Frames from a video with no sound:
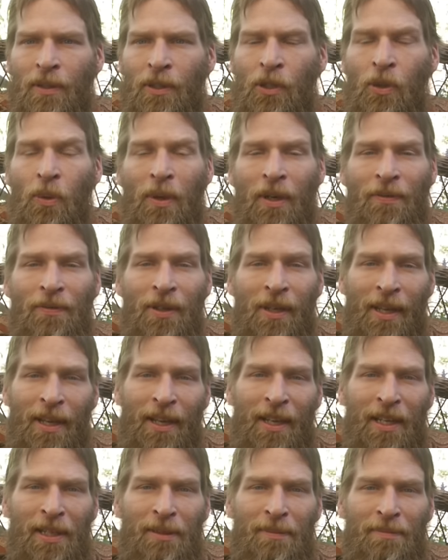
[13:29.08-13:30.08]
do it if you
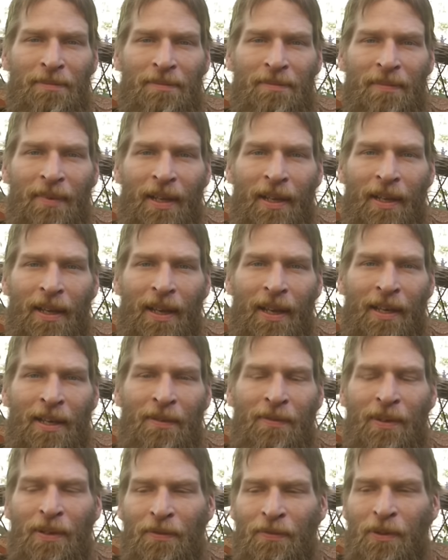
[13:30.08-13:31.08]
can. And
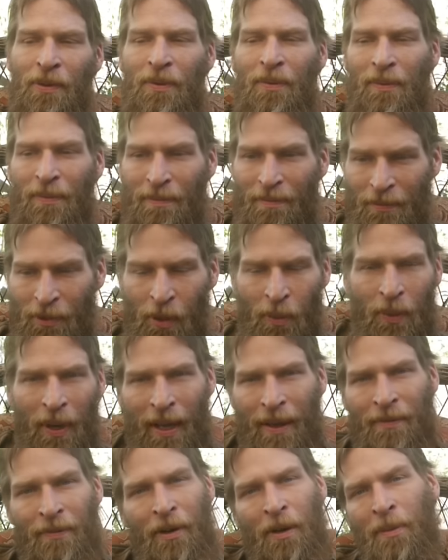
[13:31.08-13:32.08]
even if you don't
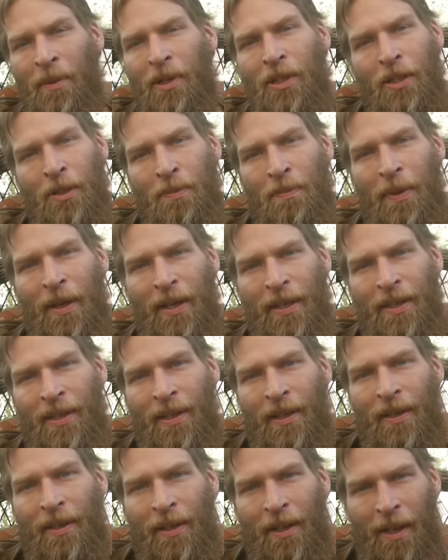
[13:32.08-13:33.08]
have very much space,